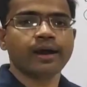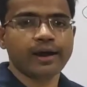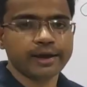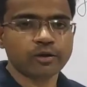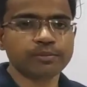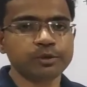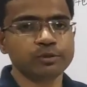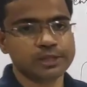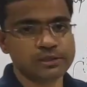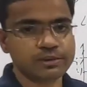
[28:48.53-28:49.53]
I hope you
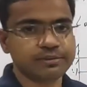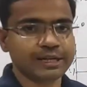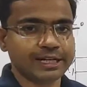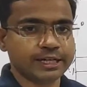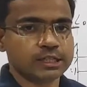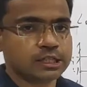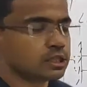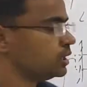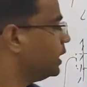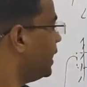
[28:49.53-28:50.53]
must be feeling it.
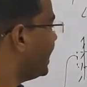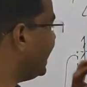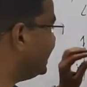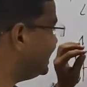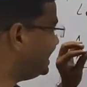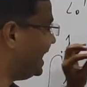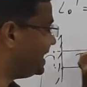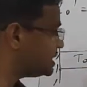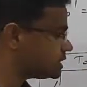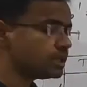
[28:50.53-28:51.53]
And
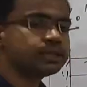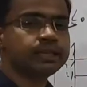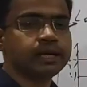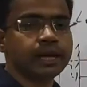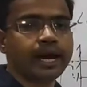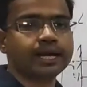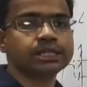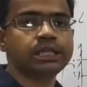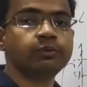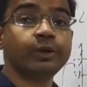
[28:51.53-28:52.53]
that's the thing
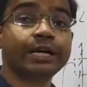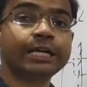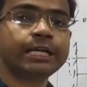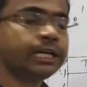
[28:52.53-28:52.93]
actually, where